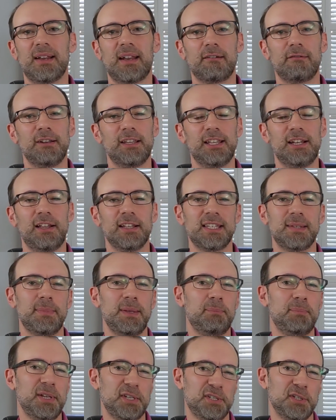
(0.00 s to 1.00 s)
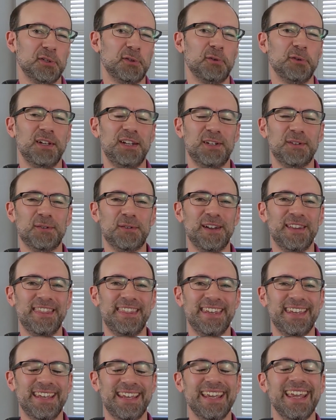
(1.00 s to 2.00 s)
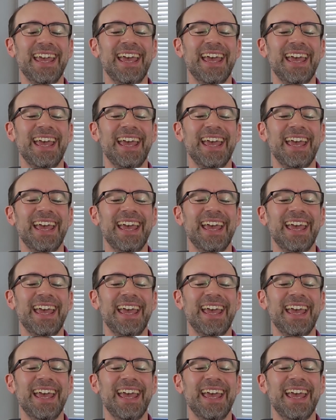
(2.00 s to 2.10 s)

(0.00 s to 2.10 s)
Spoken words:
I really don't like to be pigeonholed into one thing.